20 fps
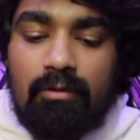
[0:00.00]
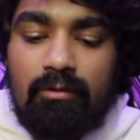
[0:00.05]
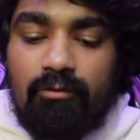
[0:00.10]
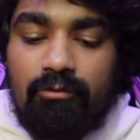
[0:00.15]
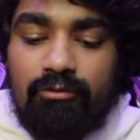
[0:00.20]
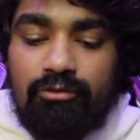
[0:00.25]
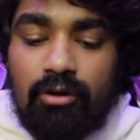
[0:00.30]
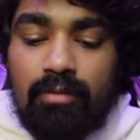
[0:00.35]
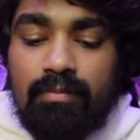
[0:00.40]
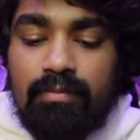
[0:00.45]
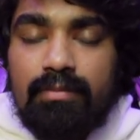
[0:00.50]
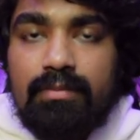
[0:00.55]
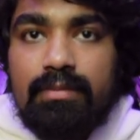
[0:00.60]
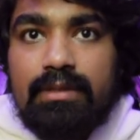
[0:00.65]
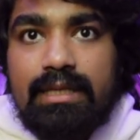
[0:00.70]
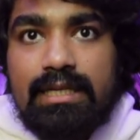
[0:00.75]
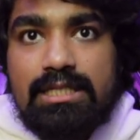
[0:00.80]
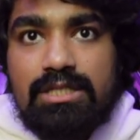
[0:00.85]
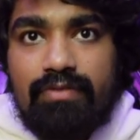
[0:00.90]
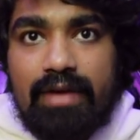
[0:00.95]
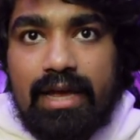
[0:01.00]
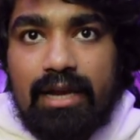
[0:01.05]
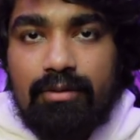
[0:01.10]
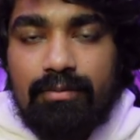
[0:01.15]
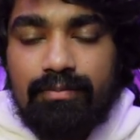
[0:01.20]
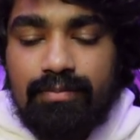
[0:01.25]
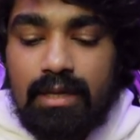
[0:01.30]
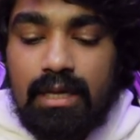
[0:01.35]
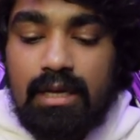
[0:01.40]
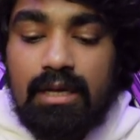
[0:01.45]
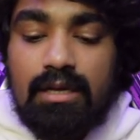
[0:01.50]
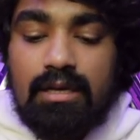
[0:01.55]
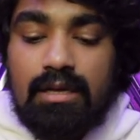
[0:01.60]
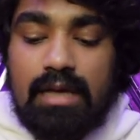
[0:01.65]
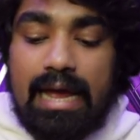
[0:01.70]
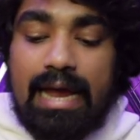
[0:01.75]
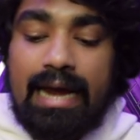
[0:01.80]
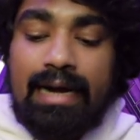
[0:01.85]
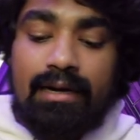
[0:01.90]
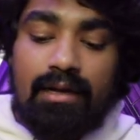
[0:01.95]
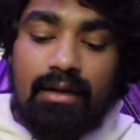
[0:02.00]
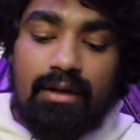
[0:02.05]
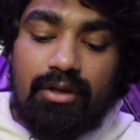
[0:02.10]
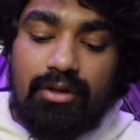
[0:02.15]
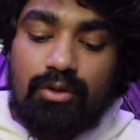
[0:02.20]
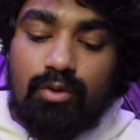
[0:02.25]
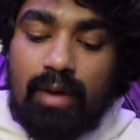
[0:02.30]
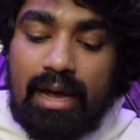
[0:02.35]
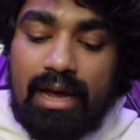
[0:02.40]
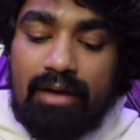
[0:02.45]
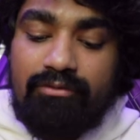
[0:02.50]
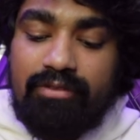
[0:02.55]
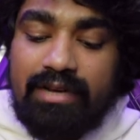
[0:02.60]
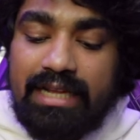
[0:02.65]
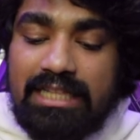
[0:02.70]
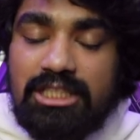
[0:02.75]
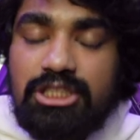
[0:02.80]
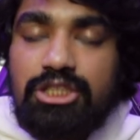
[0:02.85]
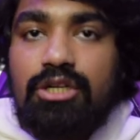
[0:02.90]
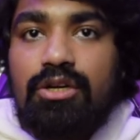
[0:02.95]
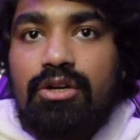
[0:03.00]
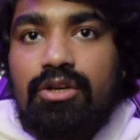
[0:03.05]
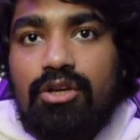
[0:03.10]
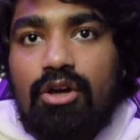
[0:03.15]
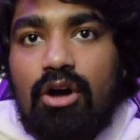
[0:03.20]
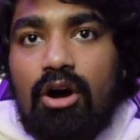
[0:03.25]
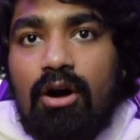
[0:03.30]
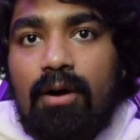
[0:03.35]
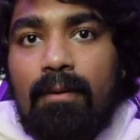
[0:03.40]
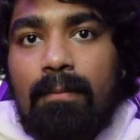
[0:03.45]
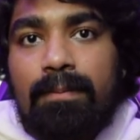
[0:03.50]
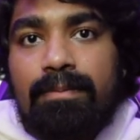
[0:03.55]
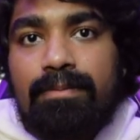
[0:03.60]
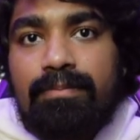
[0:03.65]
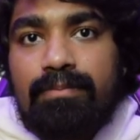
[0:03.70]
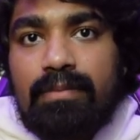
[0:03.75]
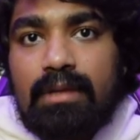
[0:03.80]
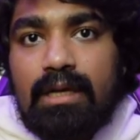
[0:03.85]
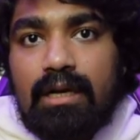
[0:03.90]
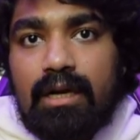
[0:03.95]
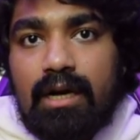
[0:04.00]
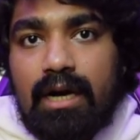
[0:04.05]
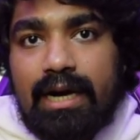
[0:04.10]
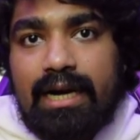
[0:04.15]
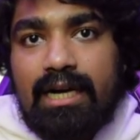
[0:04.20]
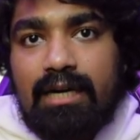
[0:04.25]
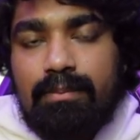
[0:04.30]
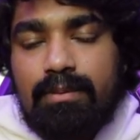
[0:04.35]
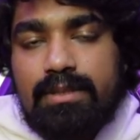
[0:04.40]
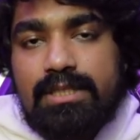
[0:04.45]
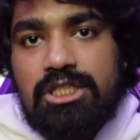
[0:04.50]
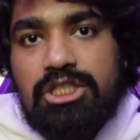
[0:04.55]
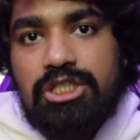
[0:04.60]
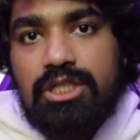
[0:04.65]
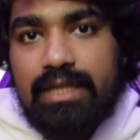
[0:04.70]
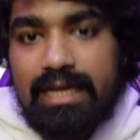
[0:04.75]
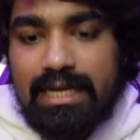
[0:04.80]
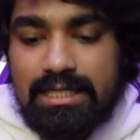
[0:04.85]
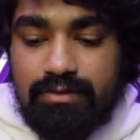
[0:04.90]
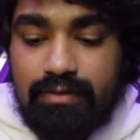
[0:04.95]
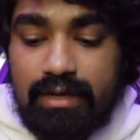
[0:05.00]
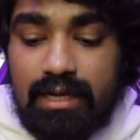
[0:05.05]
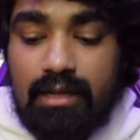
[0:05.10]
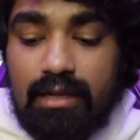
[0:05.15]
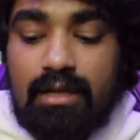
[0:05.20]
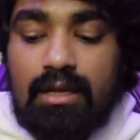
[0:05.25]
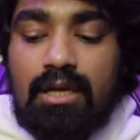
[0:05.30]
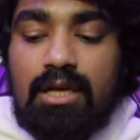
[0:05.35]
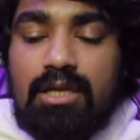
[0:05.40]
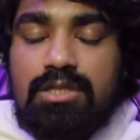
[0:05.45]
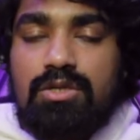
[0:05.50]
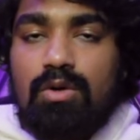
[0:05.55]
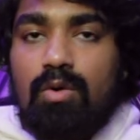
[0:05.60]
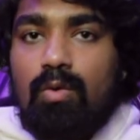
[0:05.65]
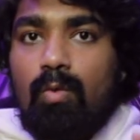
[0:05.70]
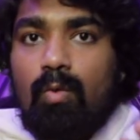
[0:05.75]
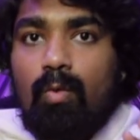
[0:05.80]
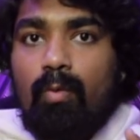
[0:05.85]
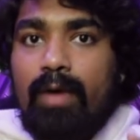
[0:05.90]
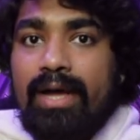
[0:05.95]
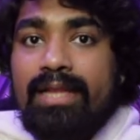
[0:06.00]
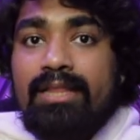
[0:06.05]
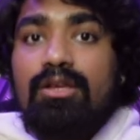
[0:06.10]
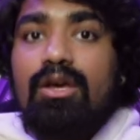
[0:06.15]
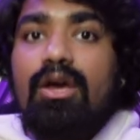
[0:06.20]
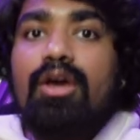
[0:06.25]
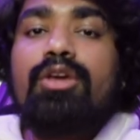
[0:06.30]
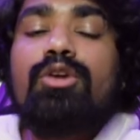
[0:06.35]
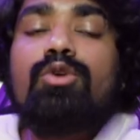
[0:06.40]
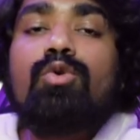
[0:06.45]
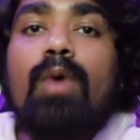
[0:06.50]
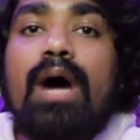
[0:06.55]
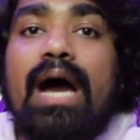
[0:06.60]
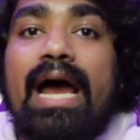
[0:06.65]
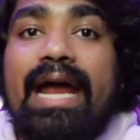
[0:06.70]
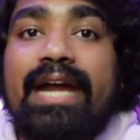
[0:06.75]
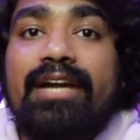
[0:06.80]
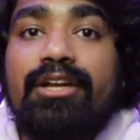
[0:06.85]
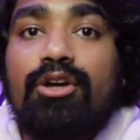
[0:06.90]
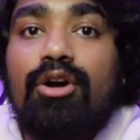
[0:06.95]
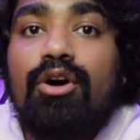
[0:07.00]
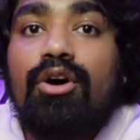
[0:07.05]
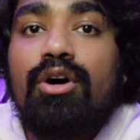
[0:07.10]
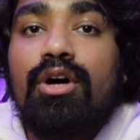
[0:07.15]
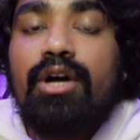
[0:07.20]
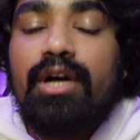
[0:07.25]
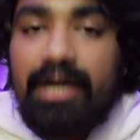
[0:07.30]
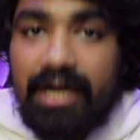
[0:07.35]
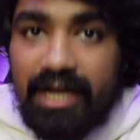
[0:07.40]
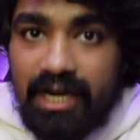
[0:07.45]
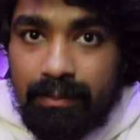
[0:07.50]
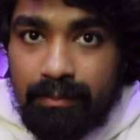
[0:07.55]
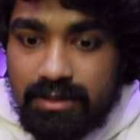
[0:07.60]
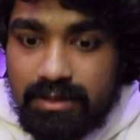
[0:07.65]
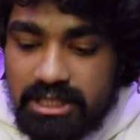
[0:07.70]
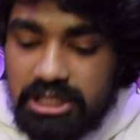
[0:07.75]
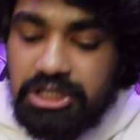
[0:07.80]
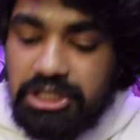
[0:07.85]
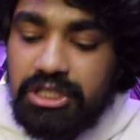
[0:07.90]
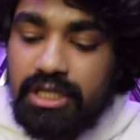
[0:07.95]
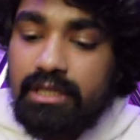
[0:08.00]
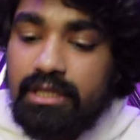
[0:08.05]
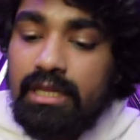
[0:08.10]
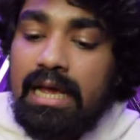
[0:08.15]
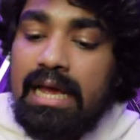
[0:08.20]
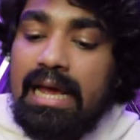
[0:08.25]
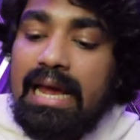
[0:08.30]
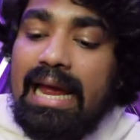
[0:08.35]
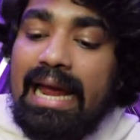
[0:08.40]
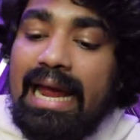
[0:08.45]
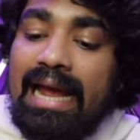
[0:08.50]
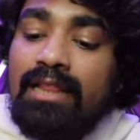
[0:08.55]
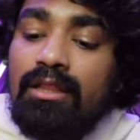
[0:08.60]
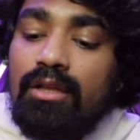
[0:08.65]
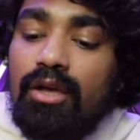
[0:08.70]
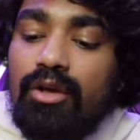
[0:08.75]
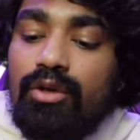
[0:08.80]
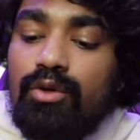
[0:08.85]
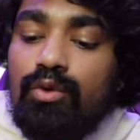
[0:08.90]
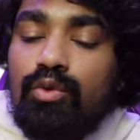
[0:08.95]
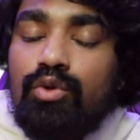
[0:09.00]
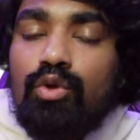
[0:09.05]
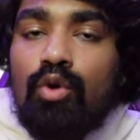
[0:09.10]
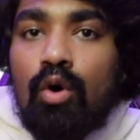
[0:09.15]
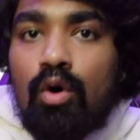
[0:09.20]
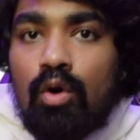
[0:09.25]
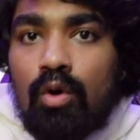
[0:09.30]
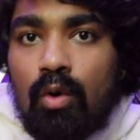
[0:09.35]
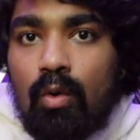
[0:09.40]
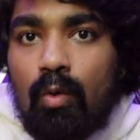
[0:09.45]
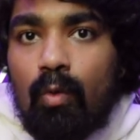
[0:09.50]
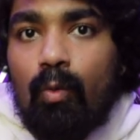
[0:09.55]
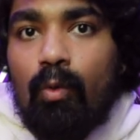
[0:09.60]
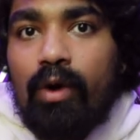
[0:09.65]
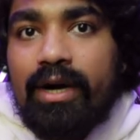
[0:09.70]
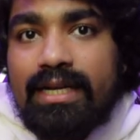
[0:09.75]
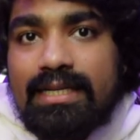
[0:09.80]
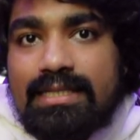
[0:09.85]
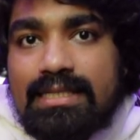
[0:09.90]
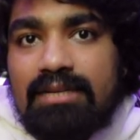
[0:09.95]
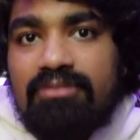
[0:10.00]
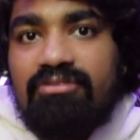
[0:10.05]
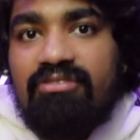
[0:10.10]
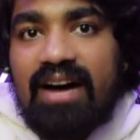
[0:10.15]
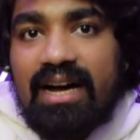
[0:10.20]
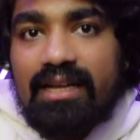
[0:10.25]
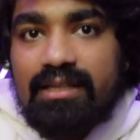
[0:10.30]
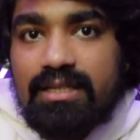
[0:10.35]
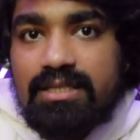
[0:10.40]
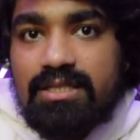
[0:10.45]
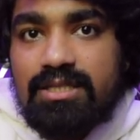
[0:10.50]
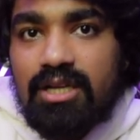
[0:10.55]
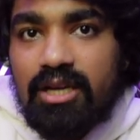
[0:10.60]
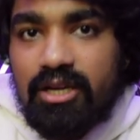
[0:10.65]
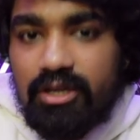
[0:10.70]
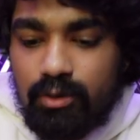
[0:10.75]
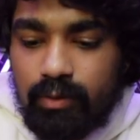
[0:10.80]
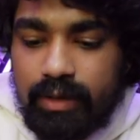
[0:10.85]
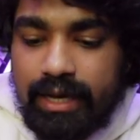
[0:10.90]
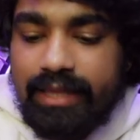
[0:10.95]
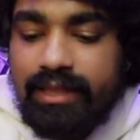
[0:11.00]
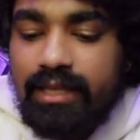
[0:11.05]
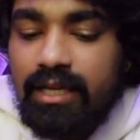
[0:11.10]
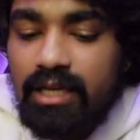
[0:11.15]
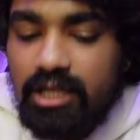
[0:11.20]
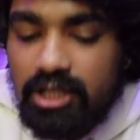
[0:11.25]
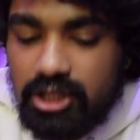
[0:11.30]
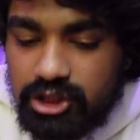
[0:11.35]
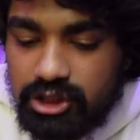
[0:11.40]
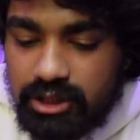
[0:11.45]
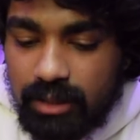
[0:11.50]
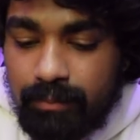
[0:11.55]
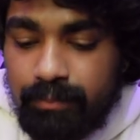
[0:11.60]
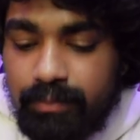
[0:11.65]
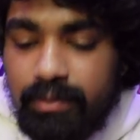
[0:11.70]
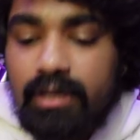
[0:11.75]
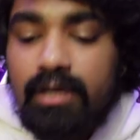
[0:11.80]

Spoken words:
from this value, and you have reached your current position as well. So when you are at your current position and you know what is the farthest you can jump,